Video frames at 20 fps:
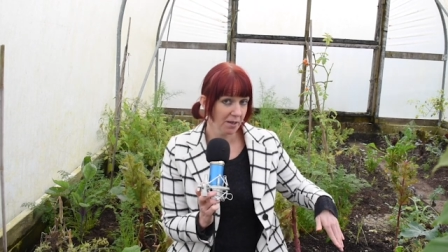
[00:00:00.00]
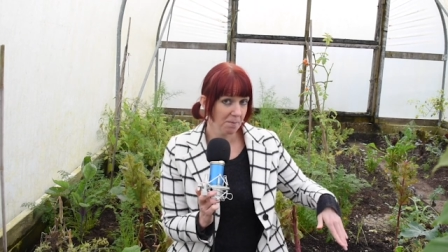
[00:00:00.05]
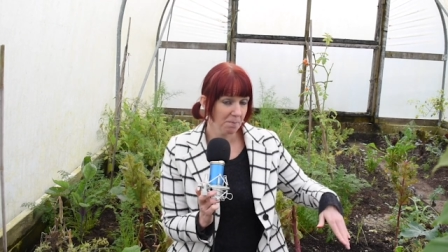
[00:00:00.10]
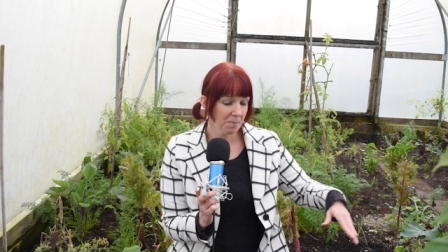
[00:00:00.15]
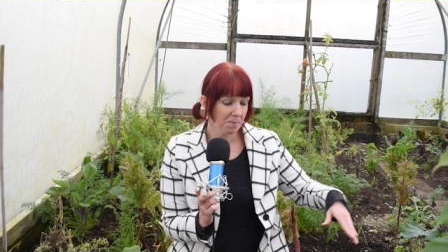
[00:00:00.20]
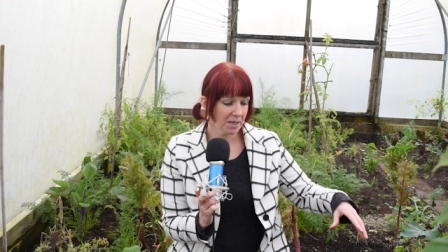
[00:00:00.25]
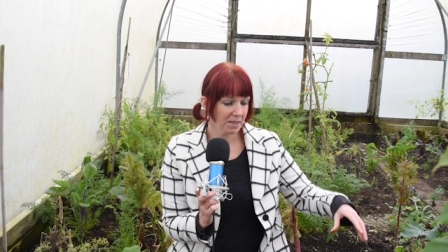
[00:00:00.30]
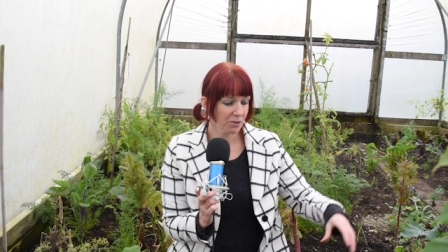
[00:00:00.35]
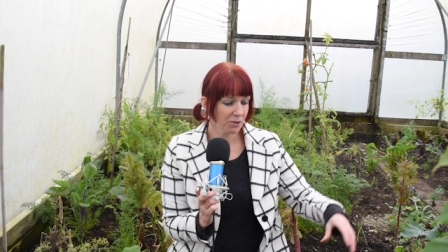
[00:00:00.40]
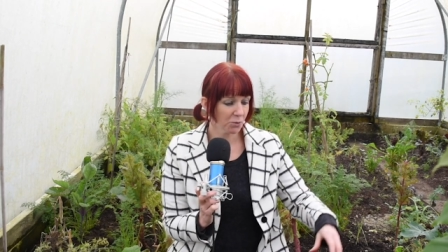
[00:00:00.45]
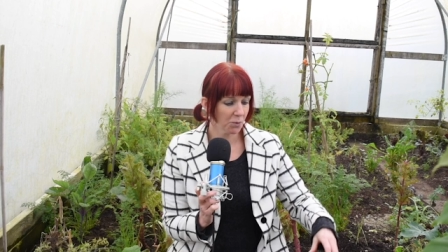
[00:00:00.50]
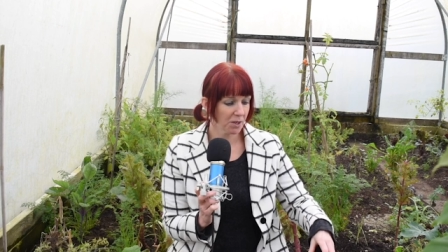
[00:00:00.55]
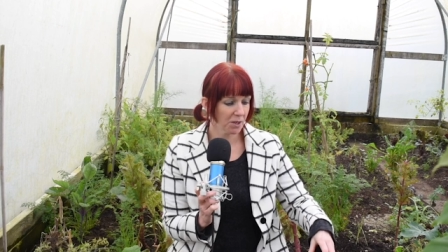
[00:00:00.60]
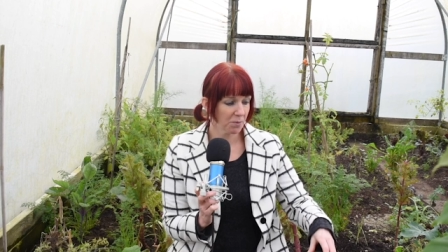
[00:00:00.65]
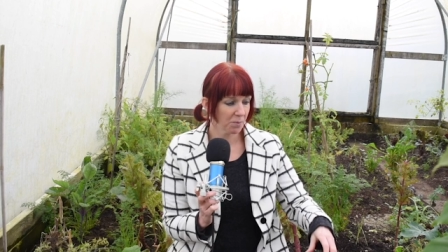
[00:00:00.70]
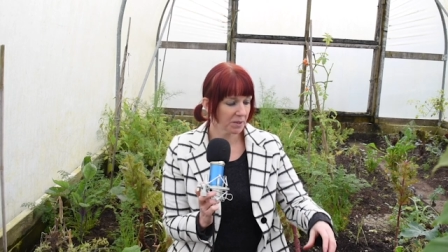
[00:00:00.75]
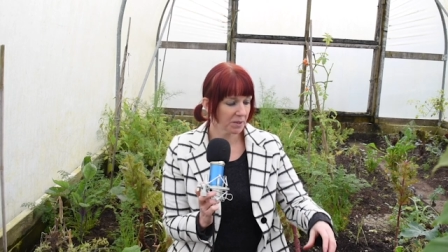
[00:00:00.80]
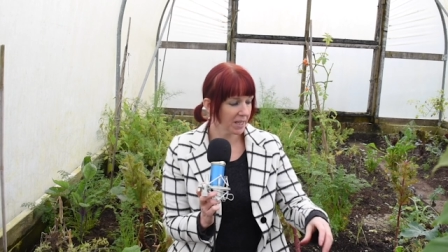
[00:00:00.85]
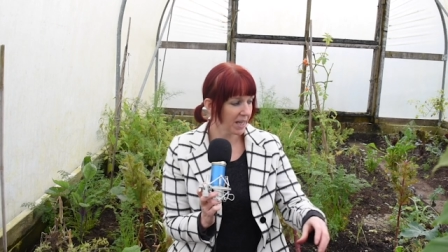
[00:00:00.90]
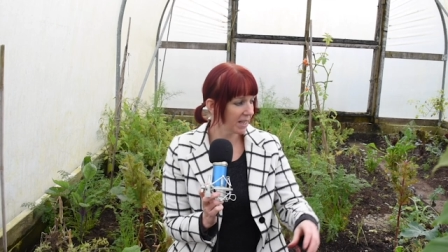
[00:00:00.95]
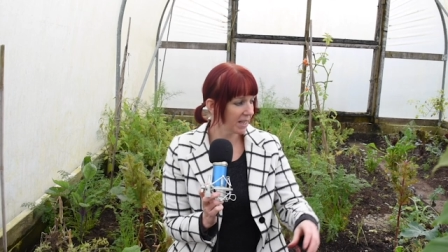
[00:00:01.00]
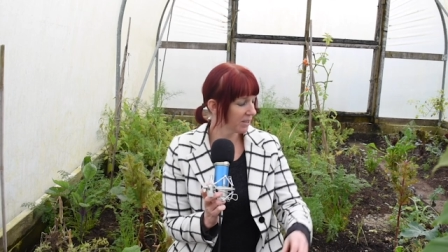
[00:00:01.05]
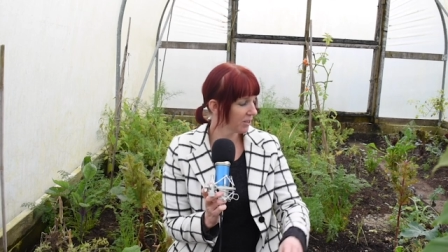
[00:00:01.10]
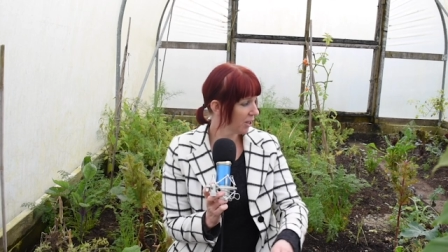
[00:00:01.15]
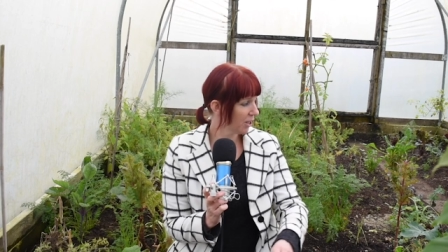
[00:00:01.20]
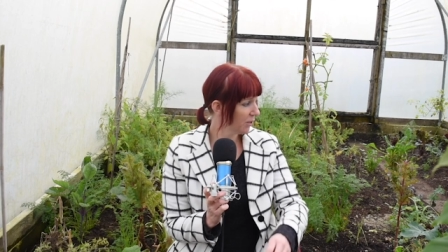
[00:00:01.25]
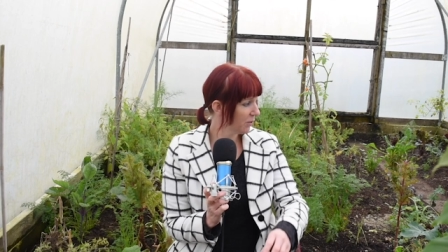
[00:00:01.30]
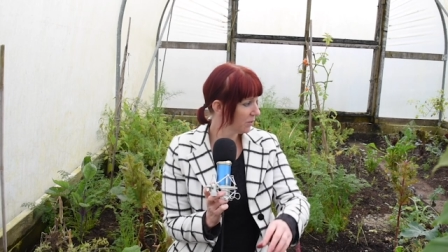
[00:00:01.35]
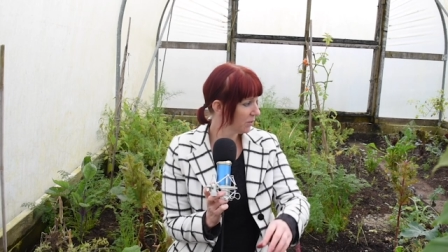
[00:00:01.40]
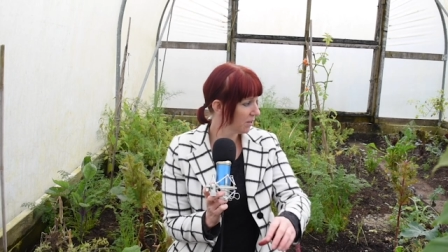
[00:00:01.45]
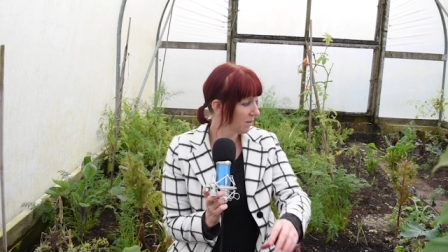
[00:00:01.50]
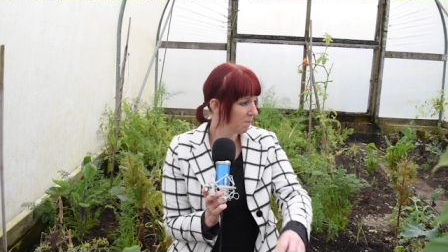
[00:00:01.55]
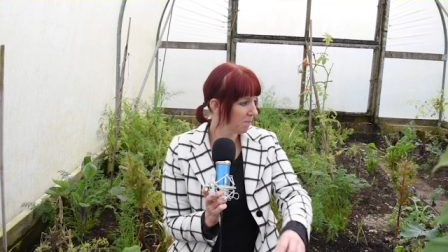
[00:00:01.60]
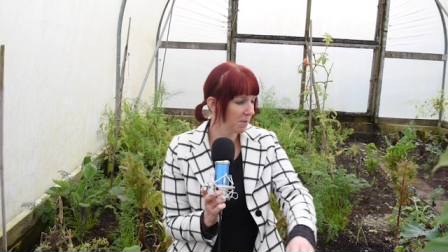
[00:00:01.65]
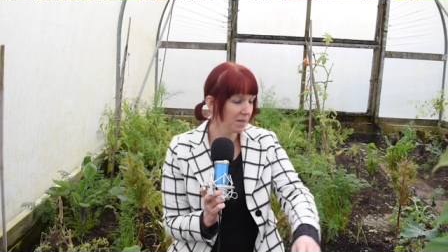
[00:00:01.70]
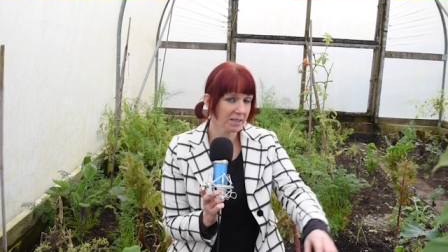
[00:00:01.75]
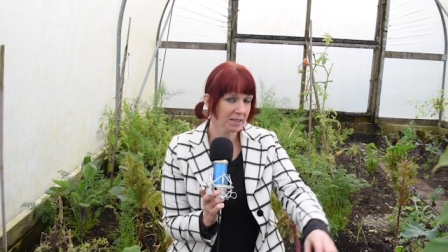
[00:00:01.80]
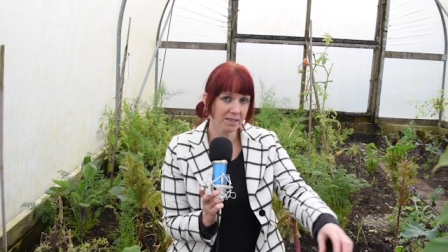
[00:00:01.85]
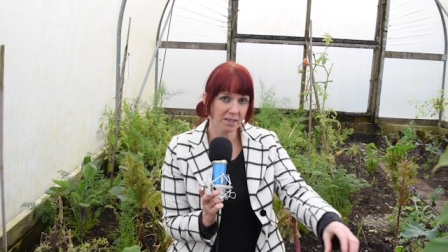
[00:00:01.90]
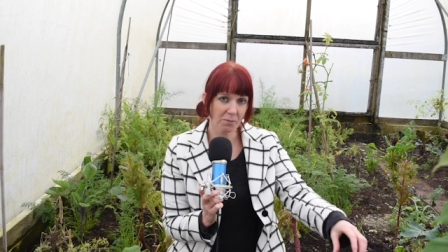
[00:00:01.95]
mixed with potatoes that are
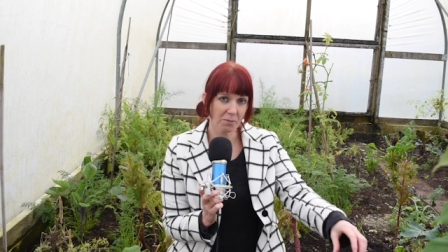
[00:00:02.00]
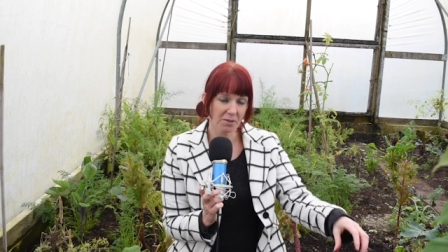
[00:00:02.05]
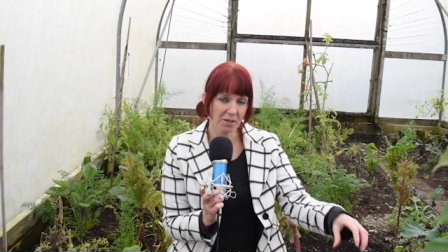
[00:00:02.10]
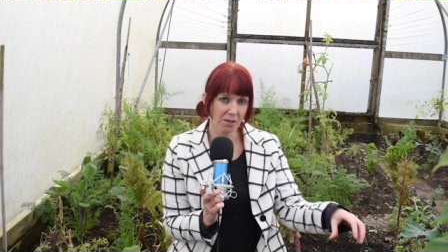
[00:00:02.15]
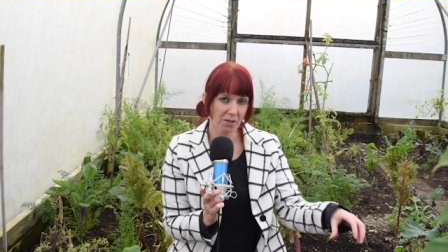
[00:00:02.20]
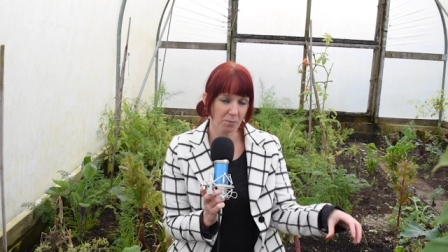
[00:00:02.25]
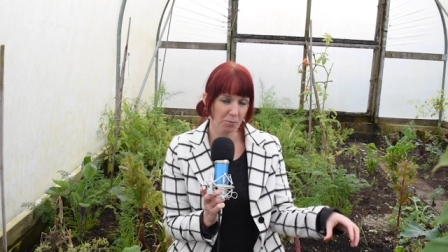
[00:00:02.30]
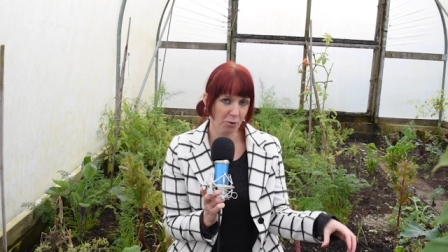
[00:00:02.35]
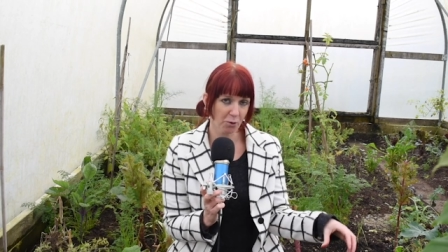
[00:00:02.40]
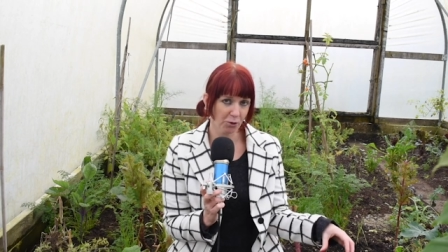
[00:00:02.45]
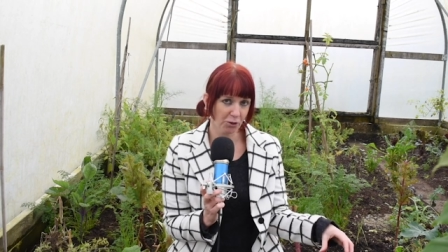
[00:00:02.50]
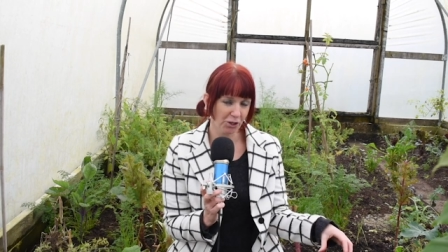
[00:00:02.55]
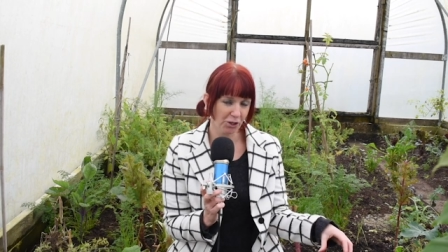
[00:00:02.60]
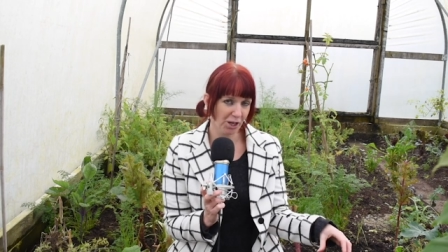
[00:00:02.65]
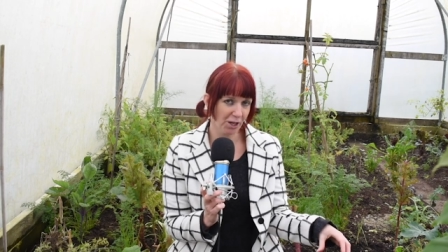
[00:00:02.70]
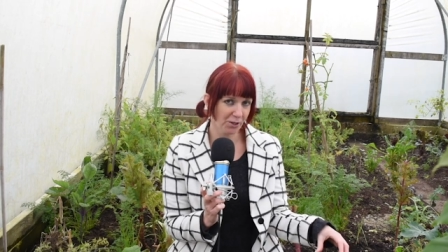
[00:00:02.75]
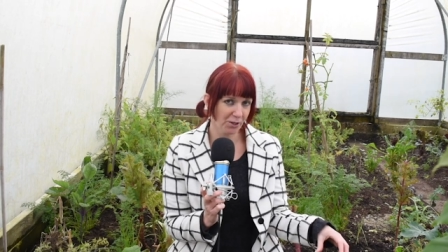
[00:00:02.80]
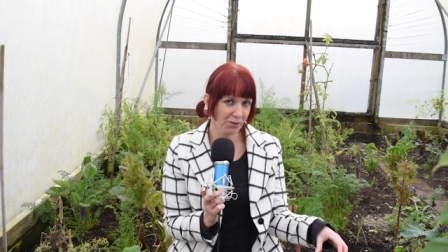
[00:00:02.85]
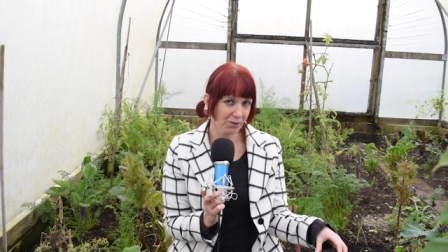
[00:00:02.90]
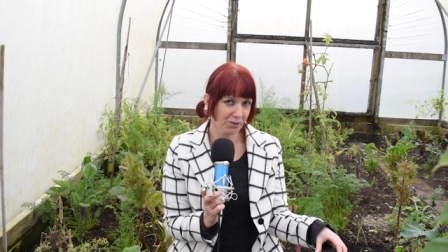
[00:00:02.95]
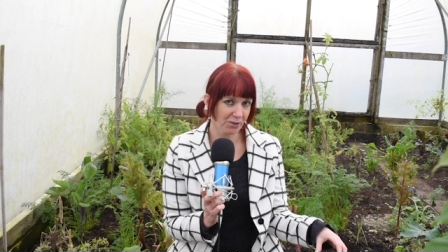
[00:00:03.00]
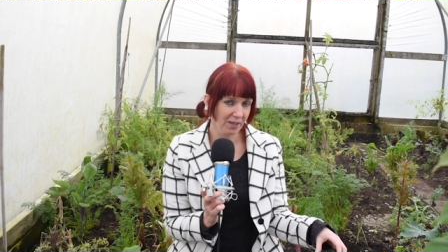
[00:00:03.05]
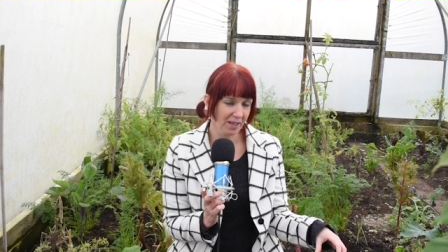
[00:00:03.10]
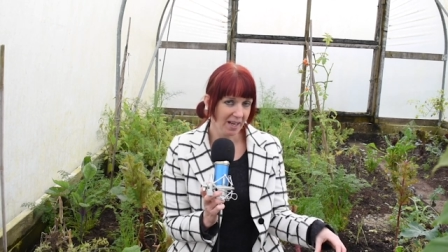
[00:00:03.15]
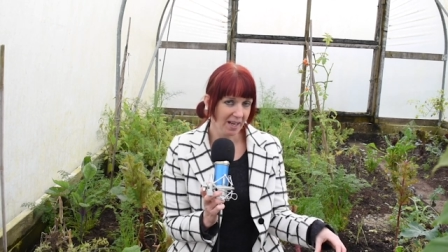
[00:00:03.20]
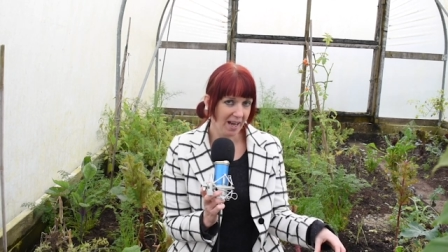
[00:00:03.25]
mixed in with other produce.